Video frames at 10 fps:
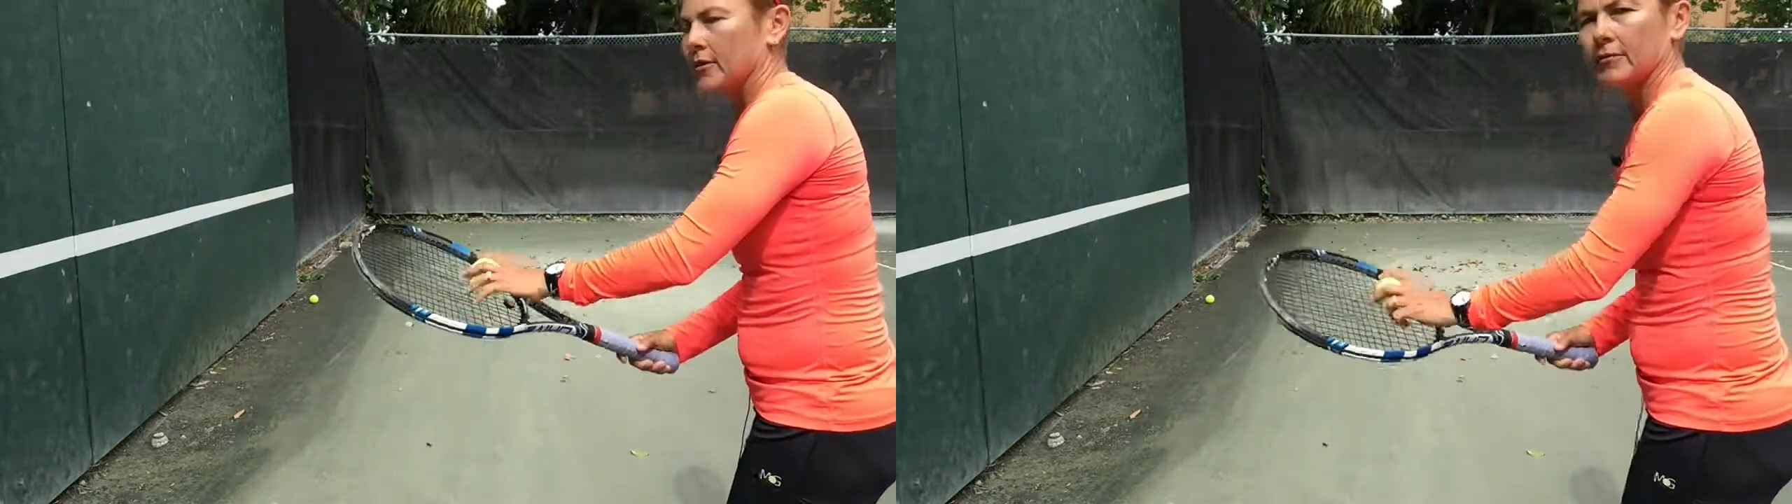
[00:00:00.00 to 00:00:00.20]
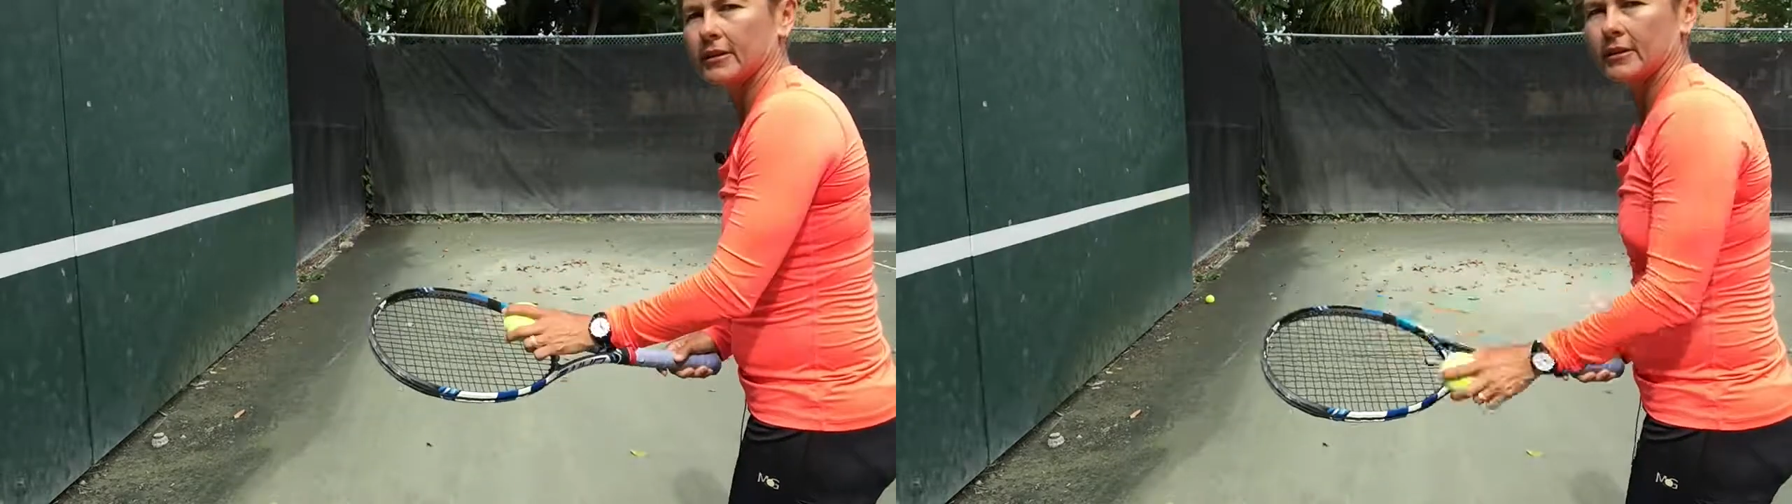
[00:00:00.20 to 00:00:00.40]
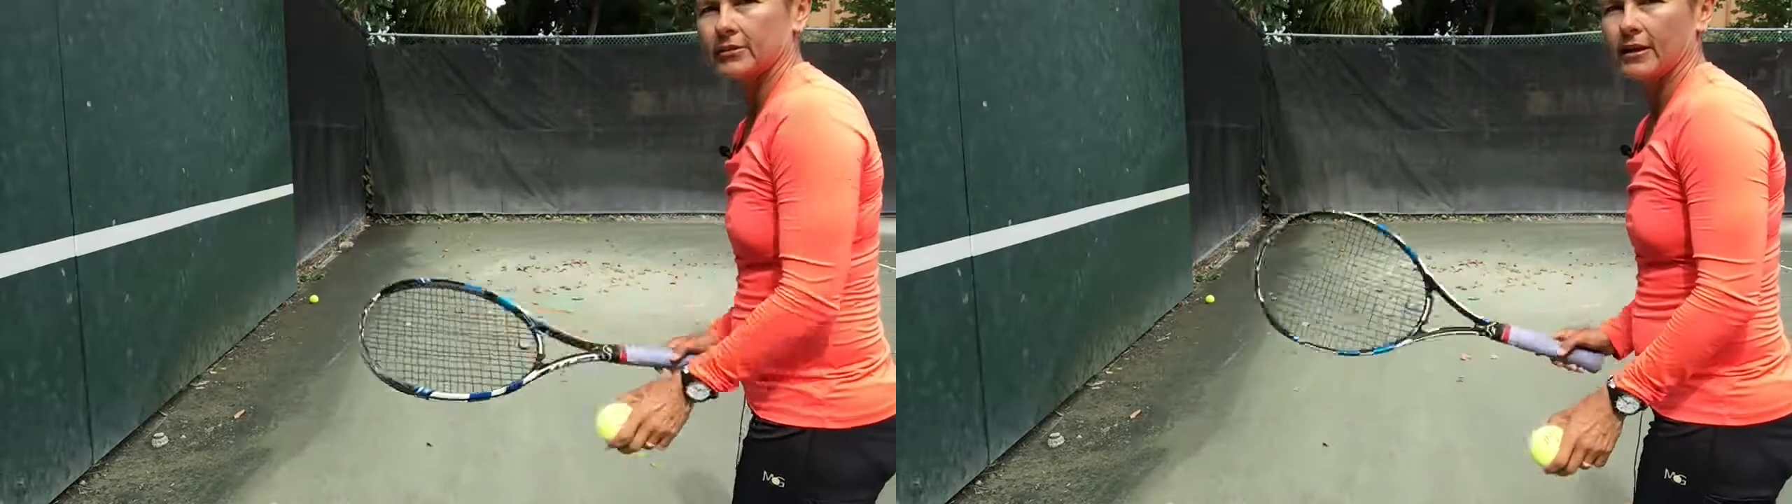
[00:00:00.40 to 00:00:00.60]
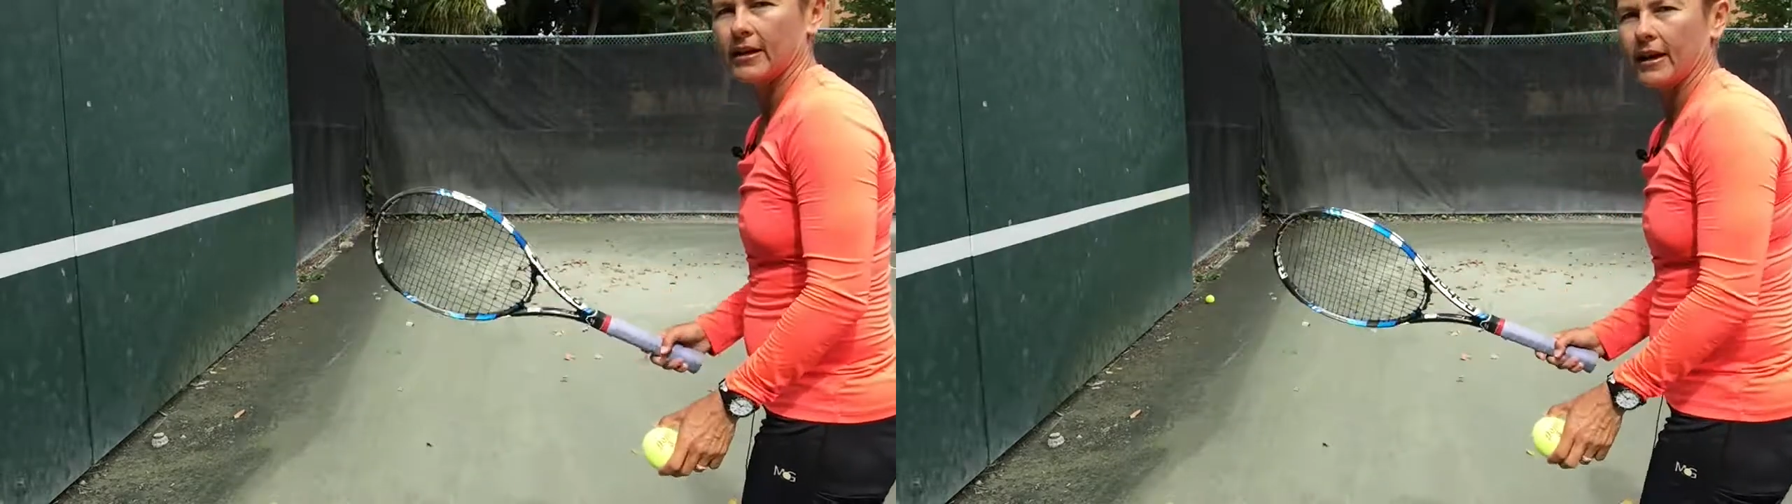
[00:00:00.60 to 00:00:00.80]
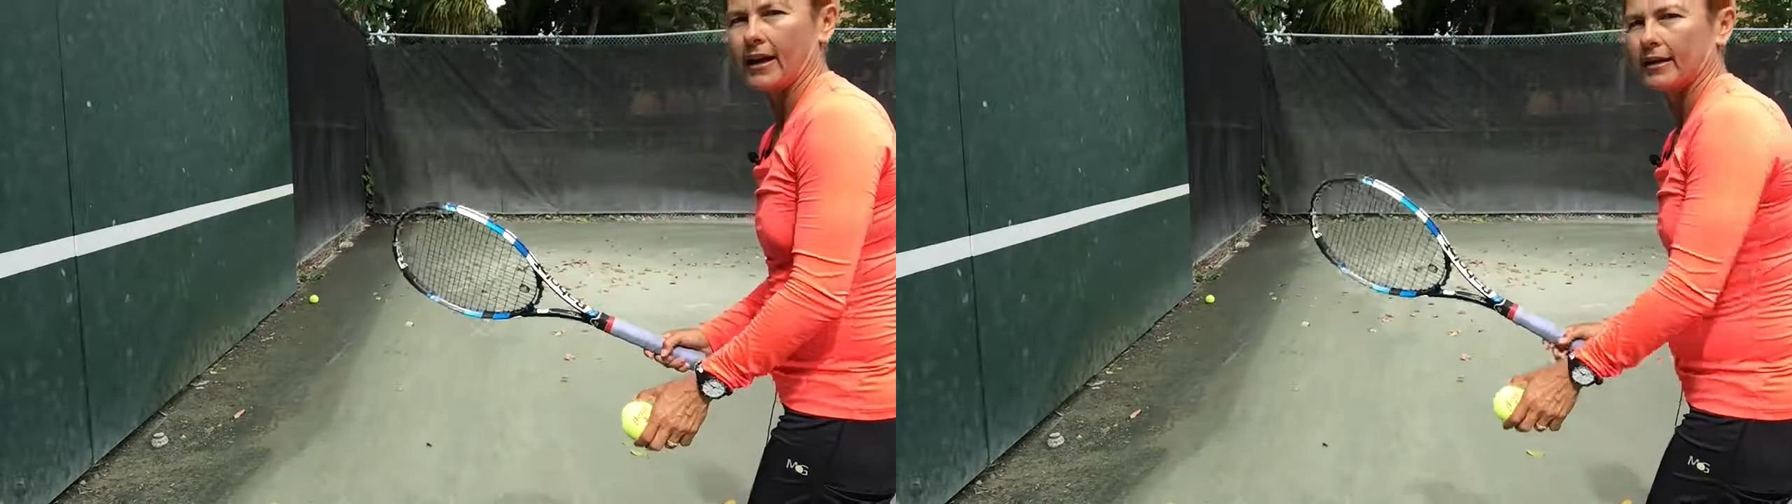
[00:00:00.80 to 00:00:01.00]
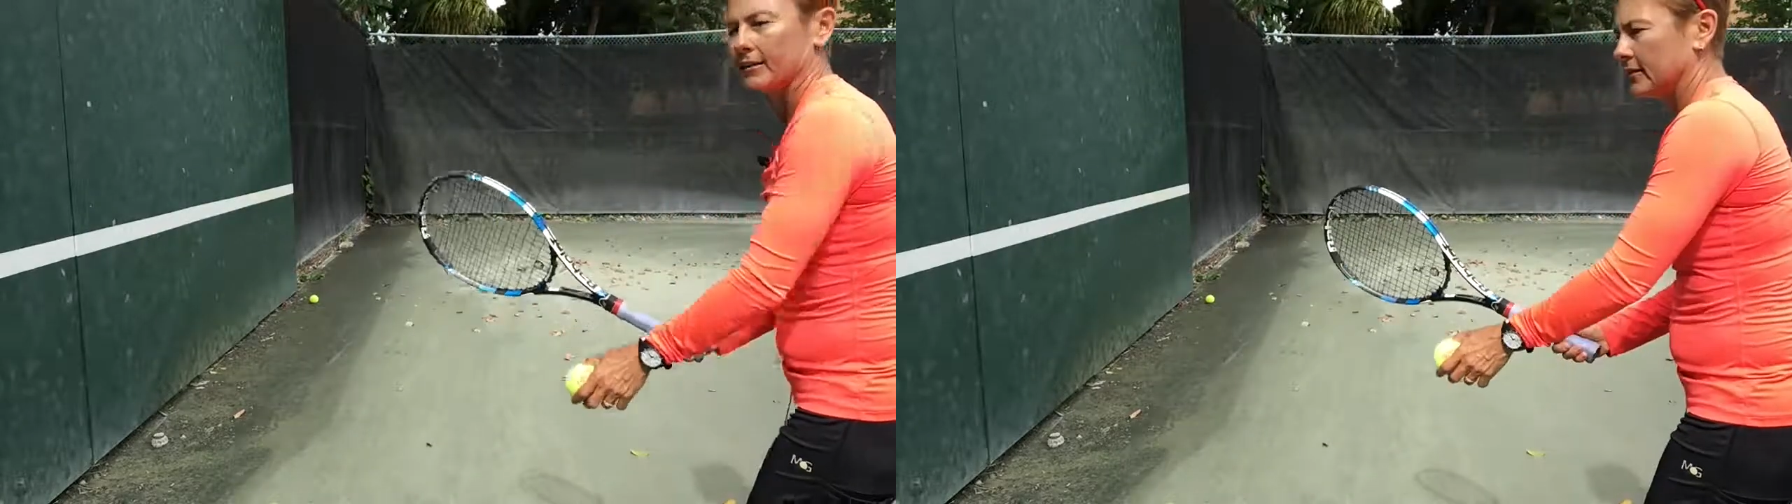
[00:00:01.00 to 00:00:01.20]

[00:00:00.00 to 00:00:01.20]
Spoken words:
we're gonna try and add a